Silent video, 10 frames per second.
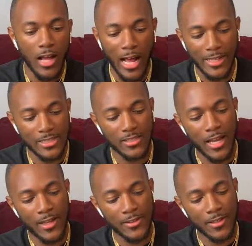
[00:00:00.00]
I
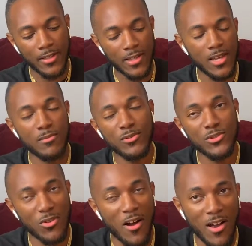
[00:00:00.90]
decided to keep
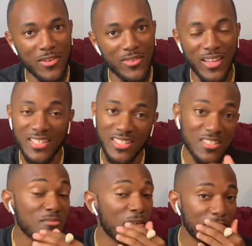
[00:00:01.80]
driving. Like I said, this
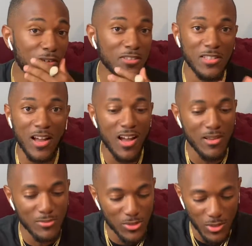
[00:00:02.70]
is my first
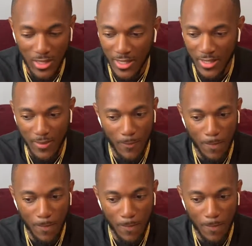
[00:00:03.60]
time, so like,